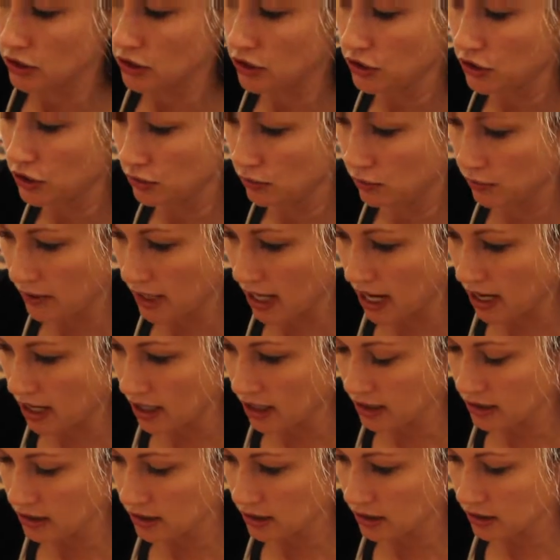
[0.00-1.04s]
do
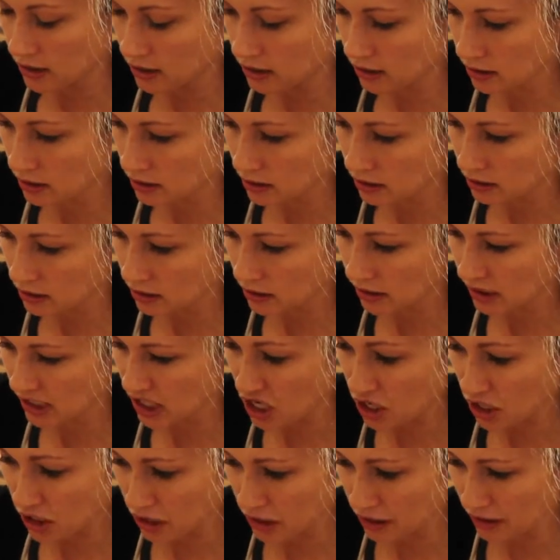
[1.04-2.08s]
that. They
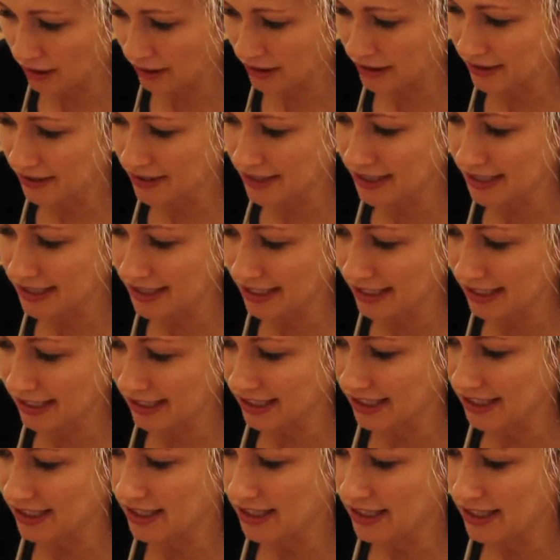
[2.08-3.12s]
are a little
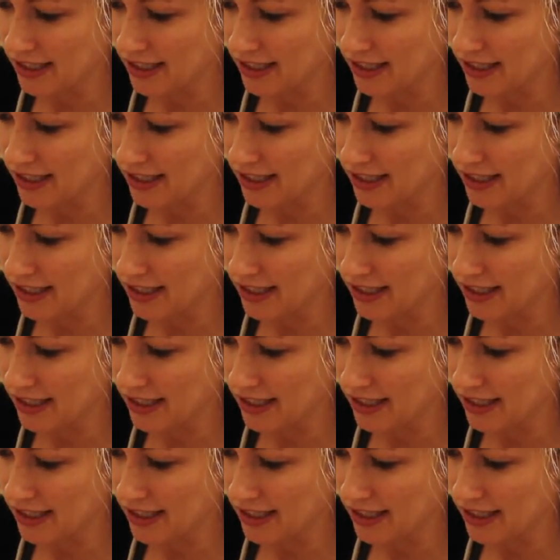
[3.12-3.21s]
sticky.